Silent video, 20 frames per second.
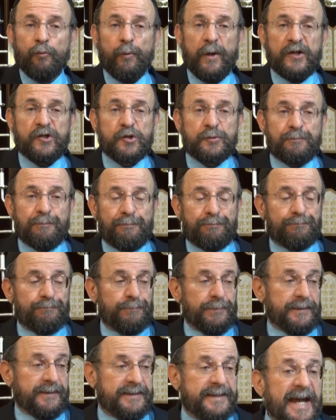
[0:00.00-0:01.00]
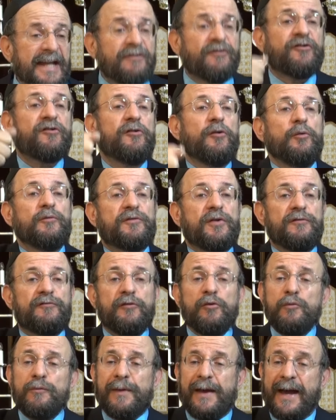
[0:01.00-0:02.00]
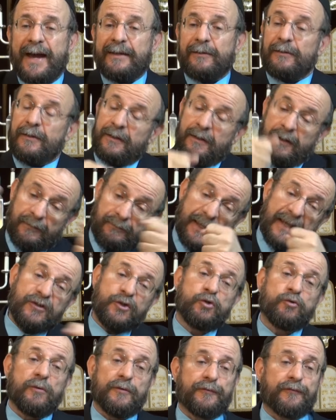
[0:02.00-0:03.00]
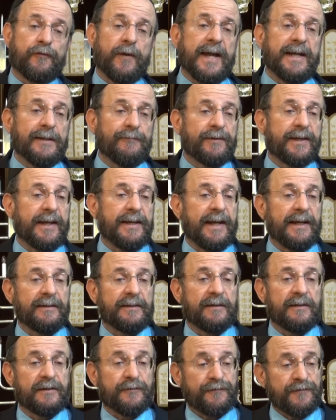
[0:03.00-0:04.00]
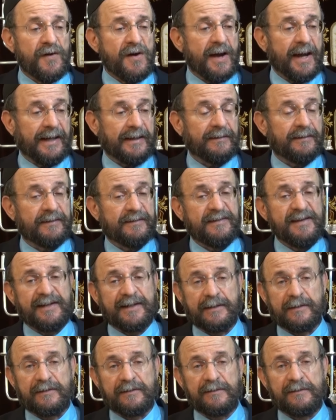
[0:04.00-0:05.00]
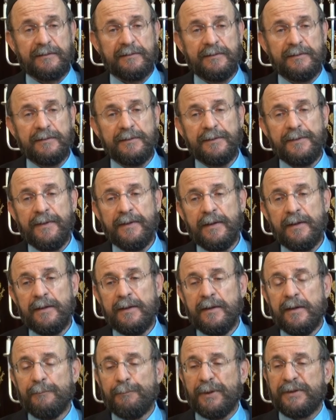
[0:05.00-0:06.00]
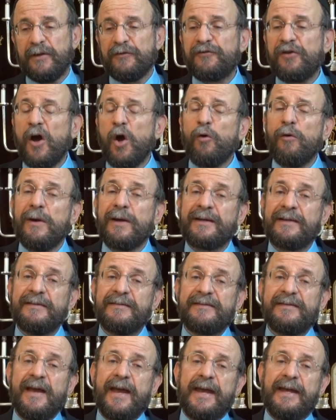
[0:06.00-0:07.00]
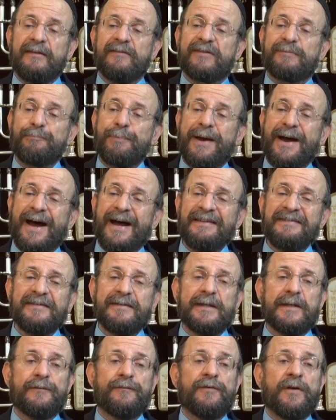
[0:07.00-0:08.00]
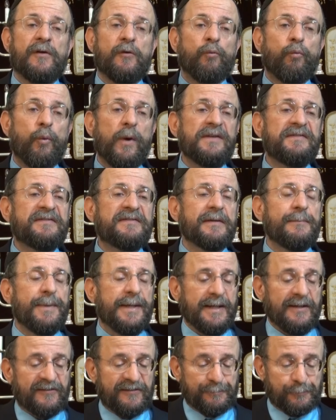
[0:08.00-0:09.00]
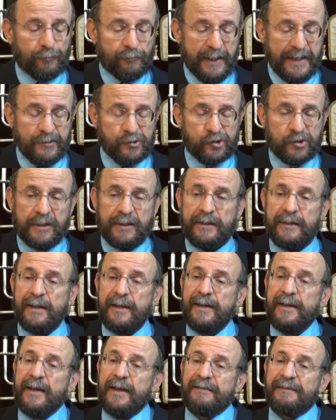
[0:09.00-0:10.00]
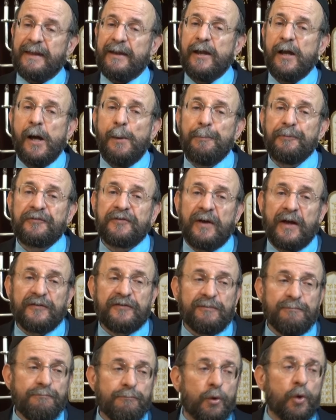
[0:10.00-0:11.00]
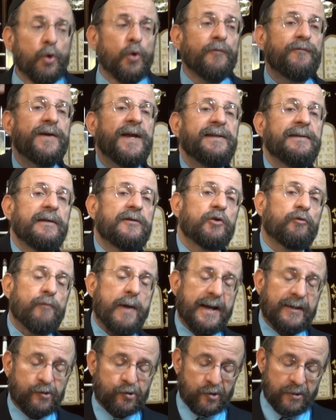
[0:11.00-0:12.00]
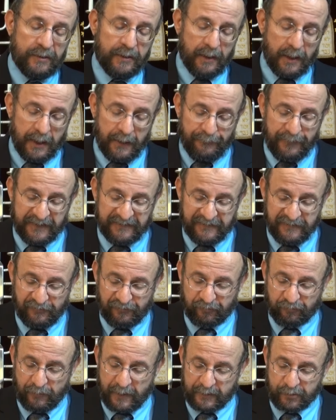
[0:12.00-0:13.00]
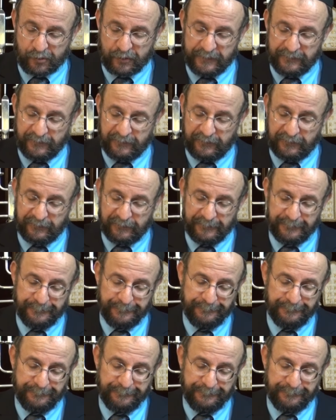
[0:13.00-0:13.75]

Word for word: which gets you to do that unless you're afraid of getting the fine, the ticket. But the Torah contains positive wisdom and inspiration that helps us move in the direction of its instructions.